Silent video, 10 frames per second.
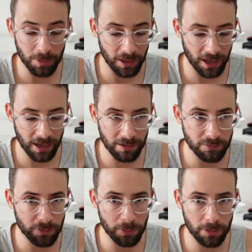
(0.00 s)
but I have
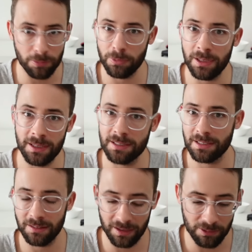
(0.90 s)
three
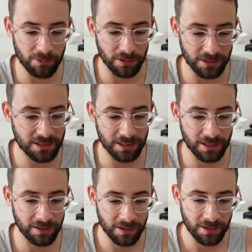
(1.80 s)
Solana wallets
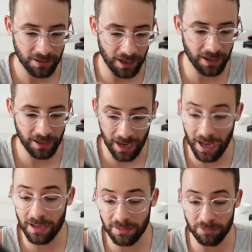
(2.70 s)
that I
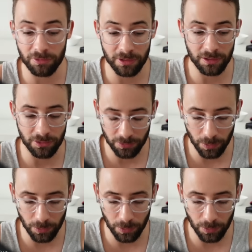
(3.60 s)
actively use.